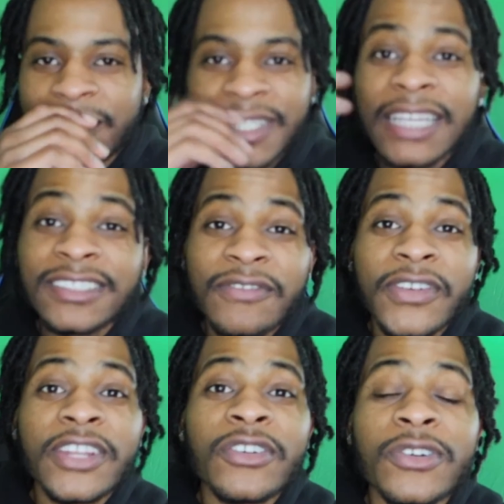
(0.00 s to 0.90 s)
That's the
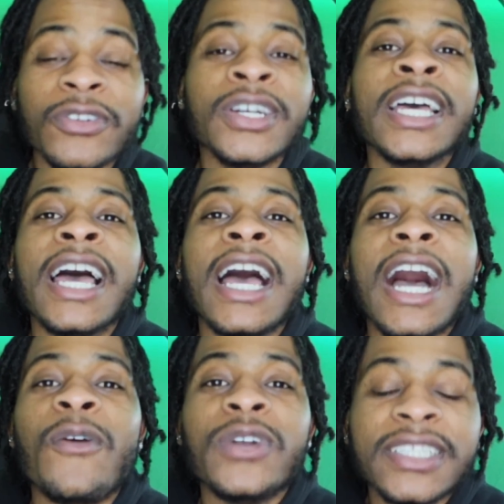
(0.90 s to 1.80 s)
video
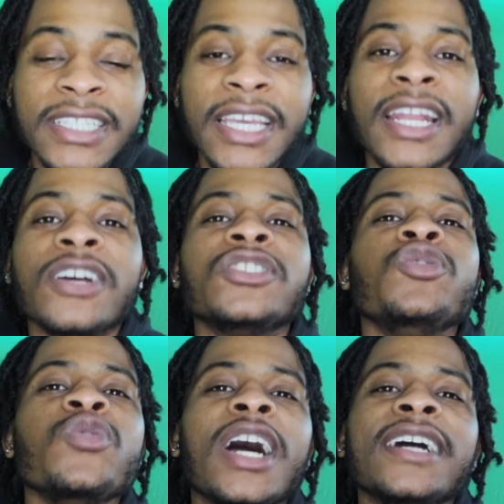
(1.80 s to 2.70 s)
I wanted to get out
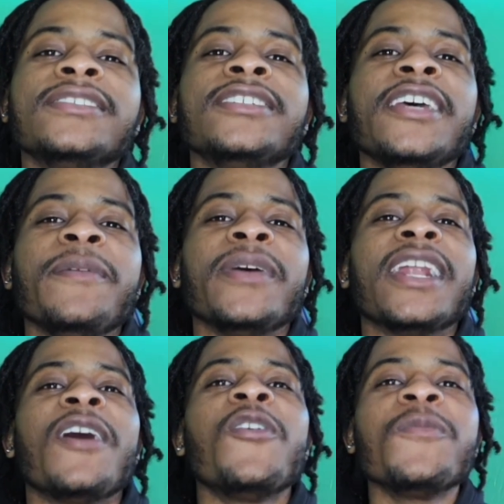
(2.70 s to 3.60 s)
to you guys today, man.
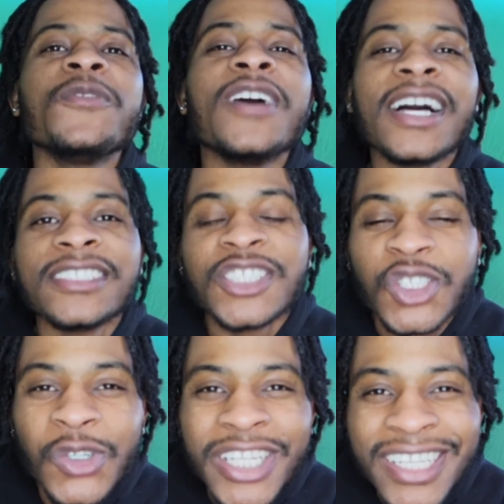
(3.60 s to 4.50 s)
I hope you guys
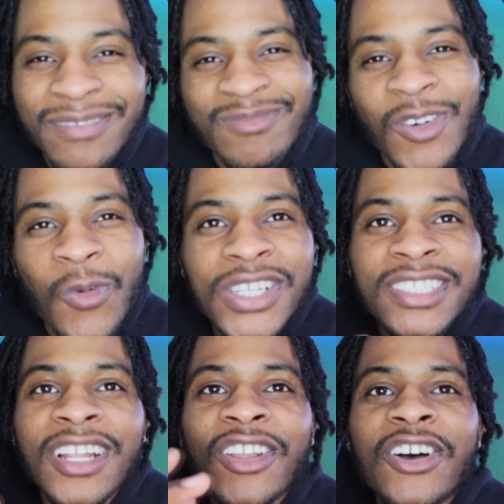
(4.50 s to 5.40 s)
enjoyed it.
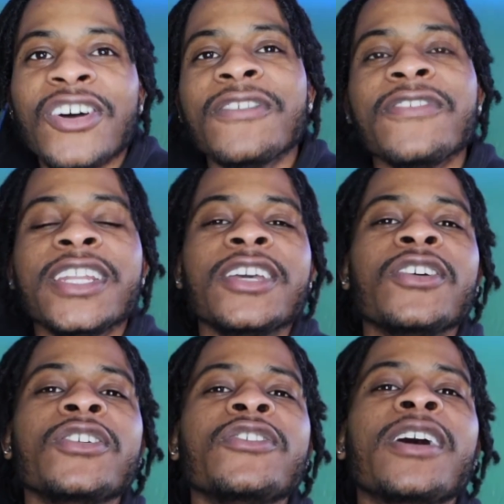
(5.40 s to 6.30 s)
Wasn't a long
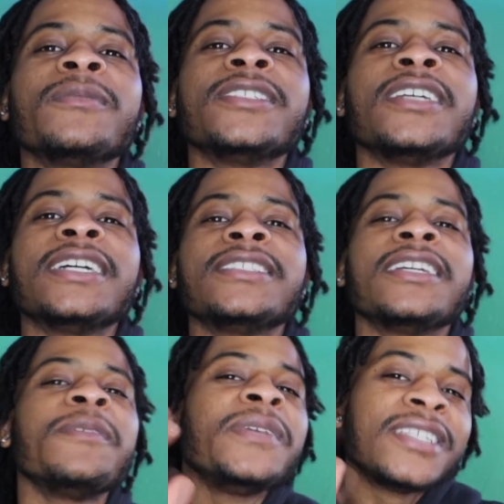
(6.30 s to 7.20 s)
video, you know what I'm saying? I
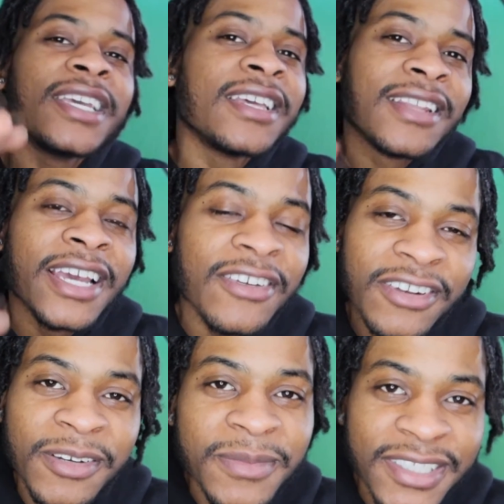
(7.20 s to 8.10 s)
said, let me take it light
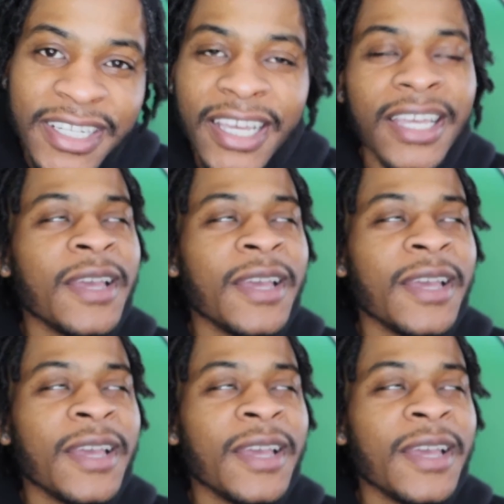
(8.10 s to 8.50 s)
on them today.